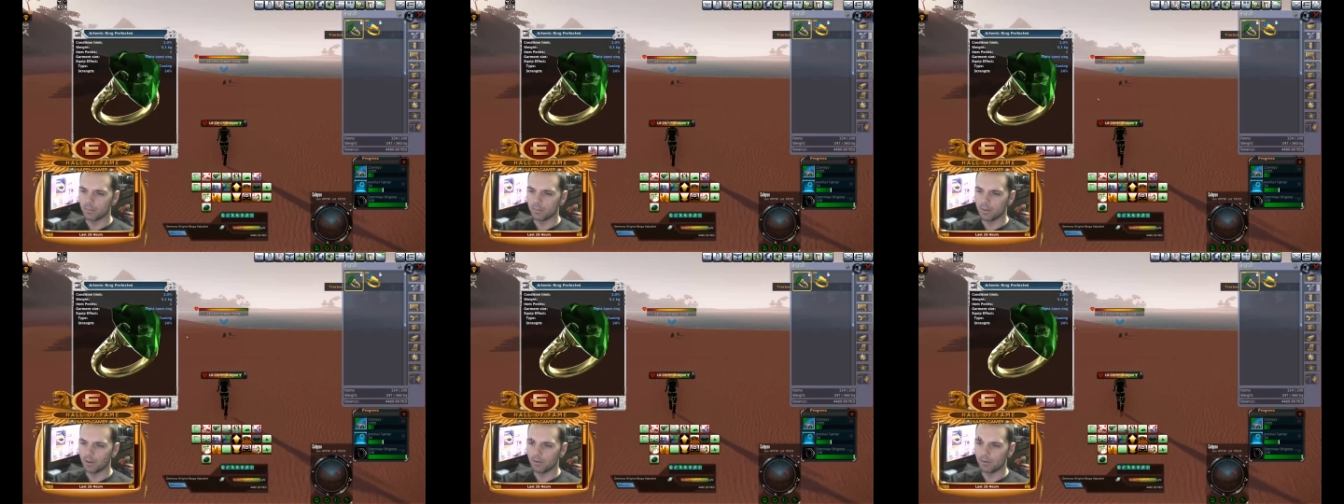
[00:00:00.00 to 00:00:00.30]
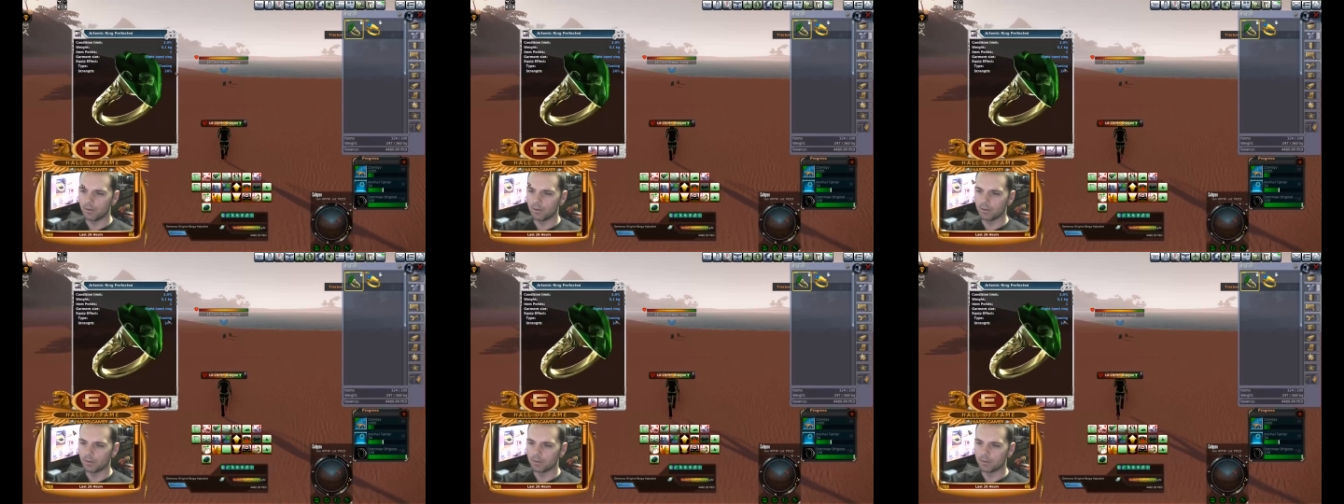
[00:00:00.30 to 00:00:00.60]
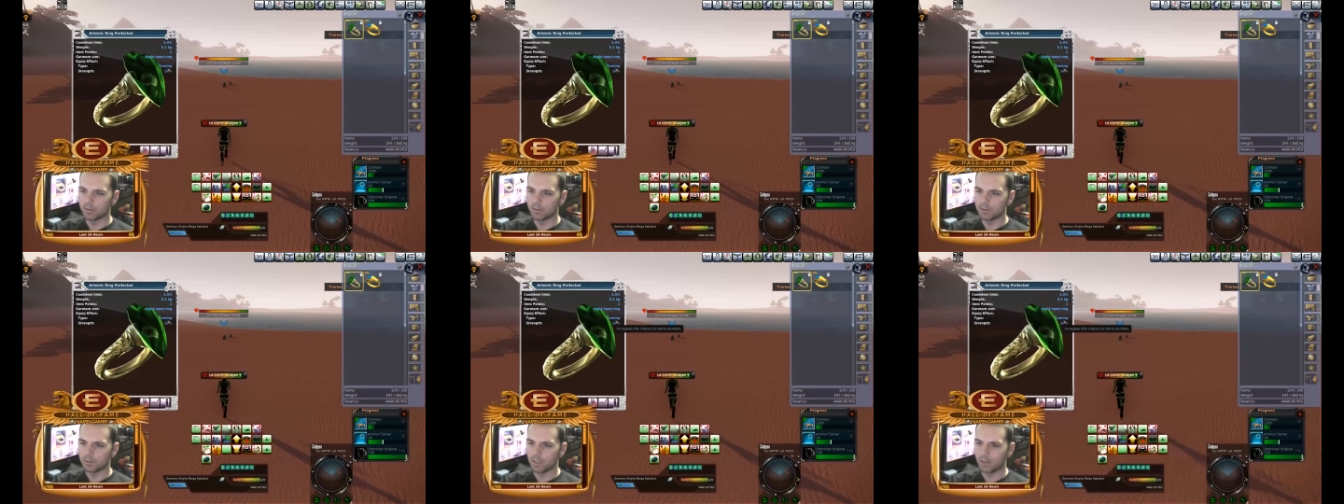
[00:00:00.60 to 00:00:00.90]
me out here is
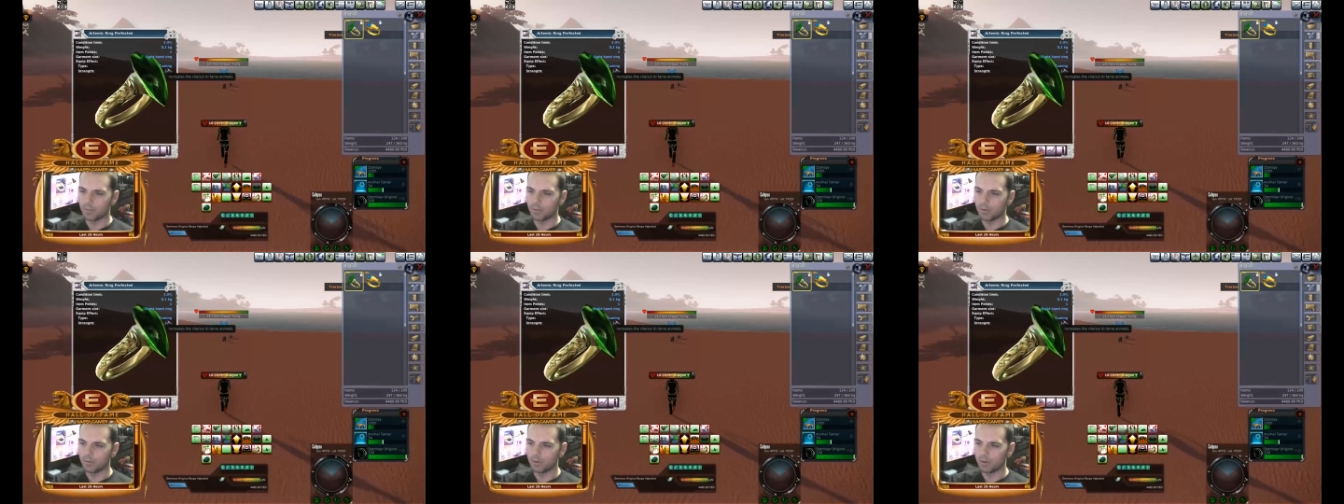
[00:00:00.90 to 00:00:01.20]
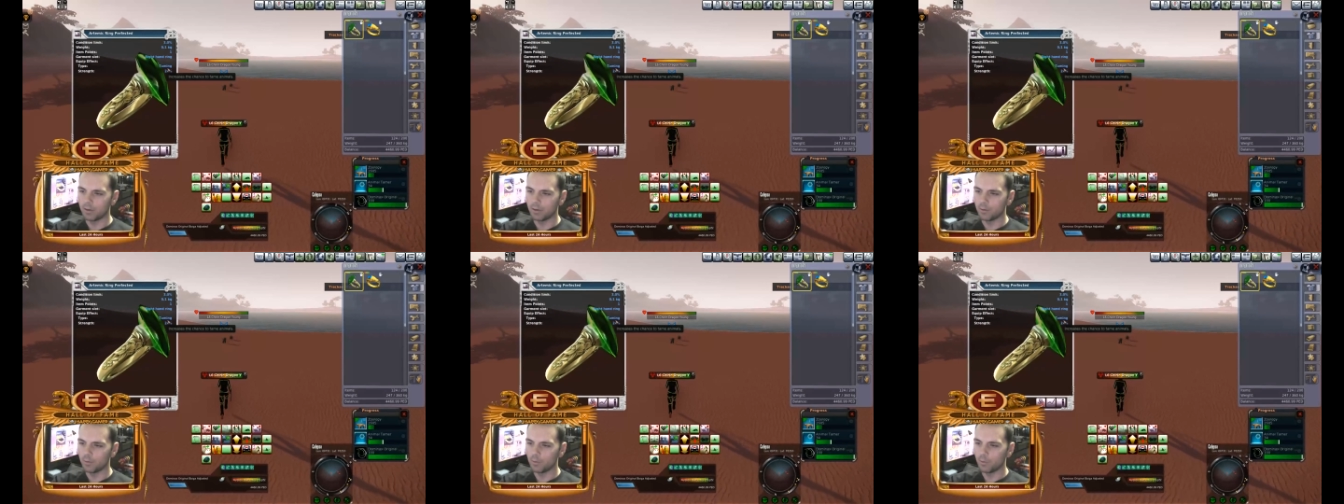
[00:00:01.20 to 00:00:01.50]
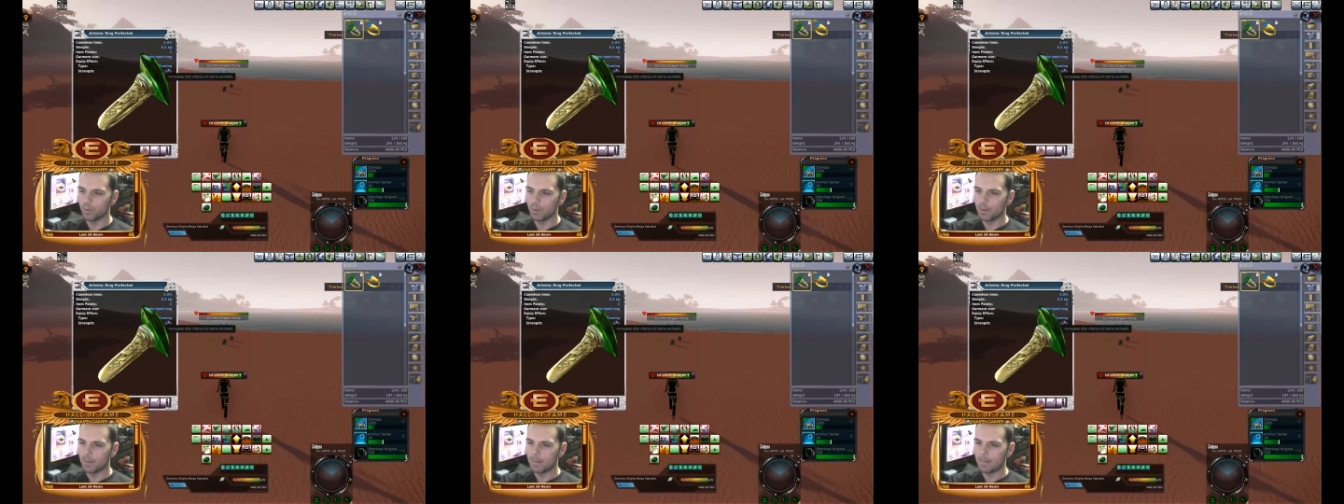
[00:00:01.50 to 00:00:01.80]
this taming ring.
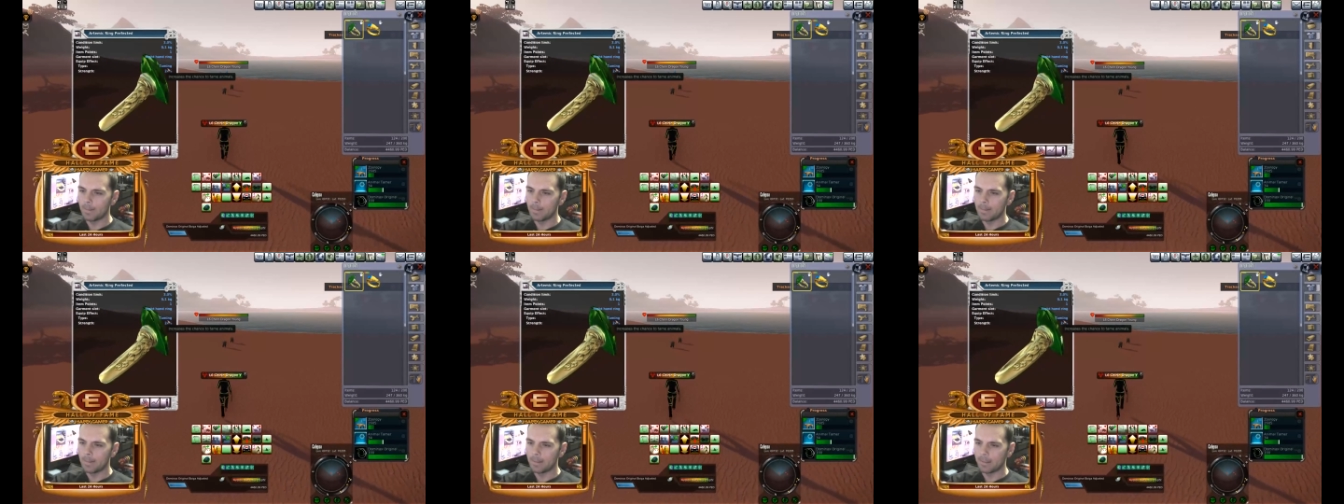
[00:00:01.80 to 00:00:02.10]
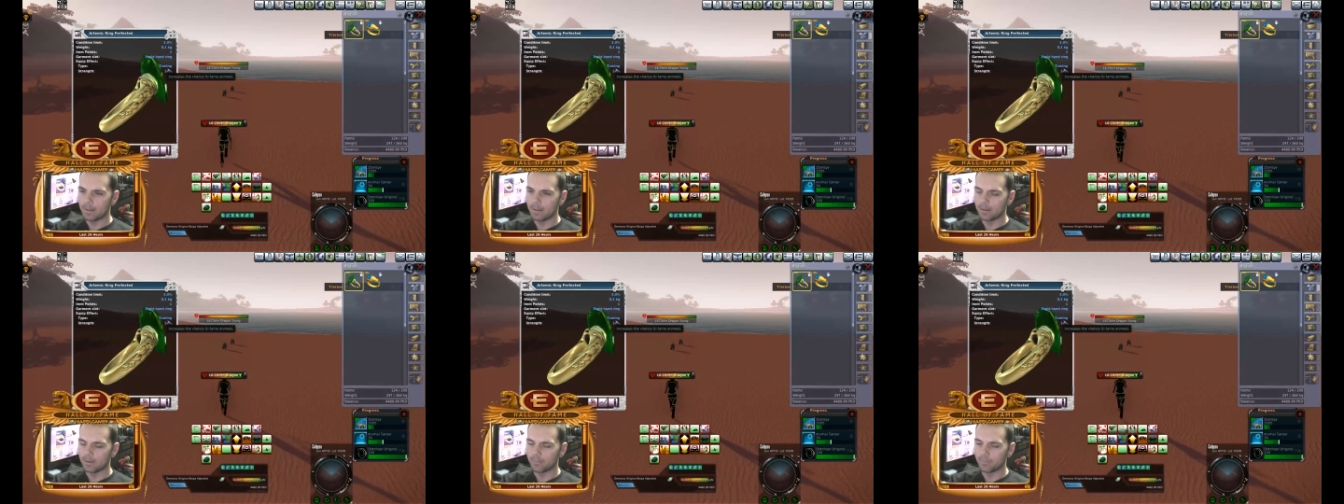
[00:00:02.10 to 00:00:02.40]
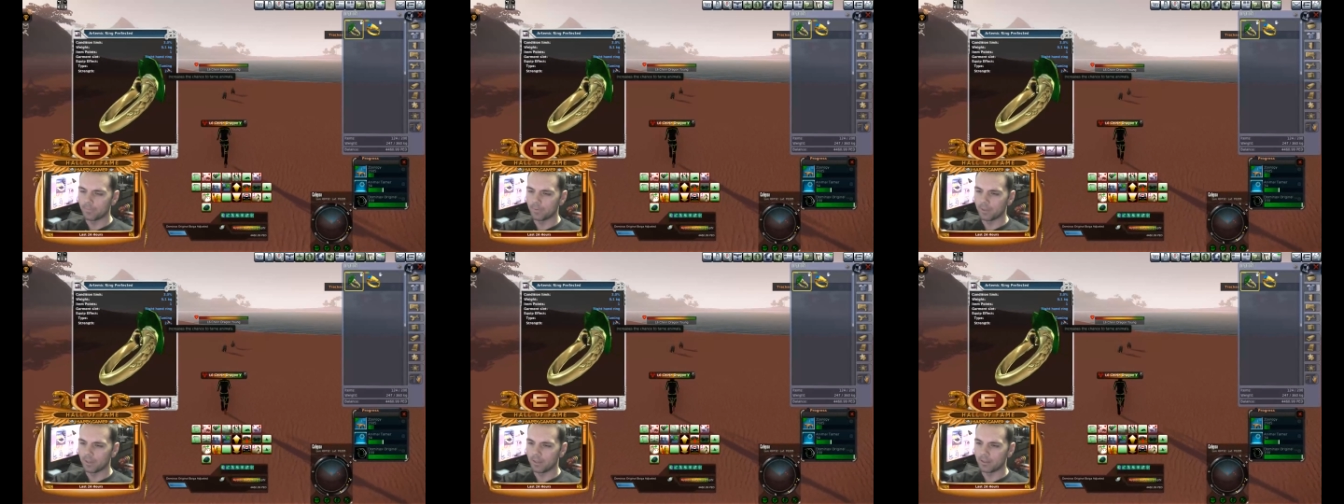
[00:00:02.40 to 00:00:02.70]

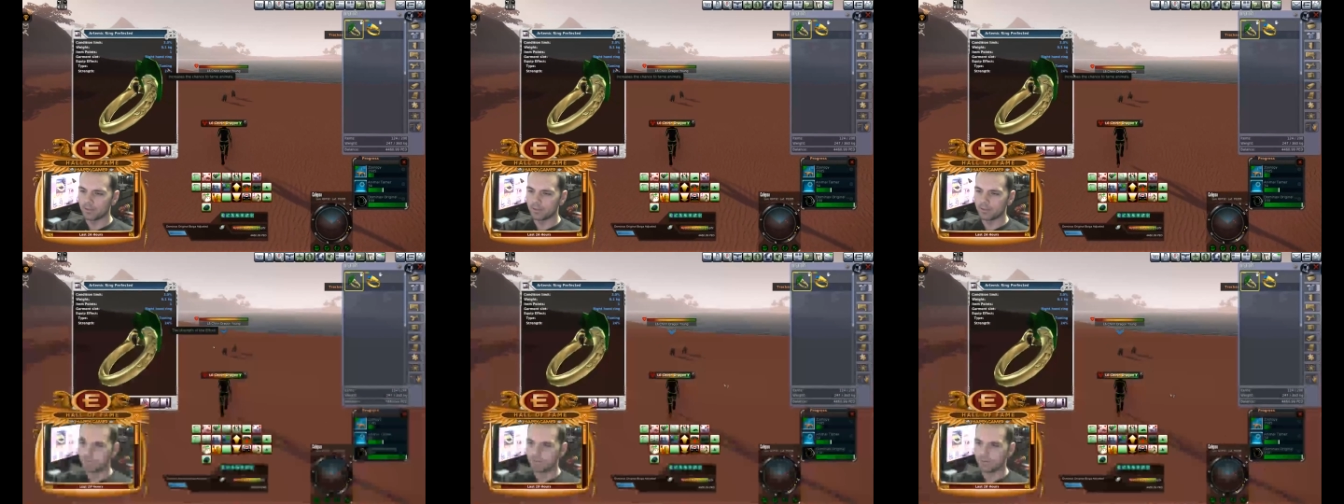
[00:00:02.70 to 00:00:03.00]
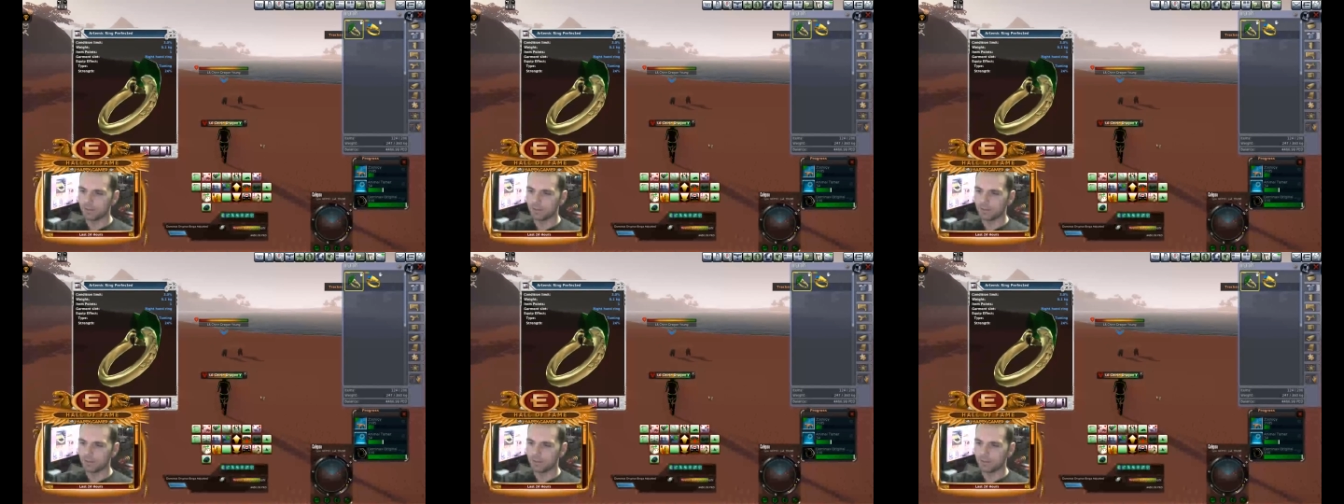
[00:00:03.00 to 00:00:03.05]
It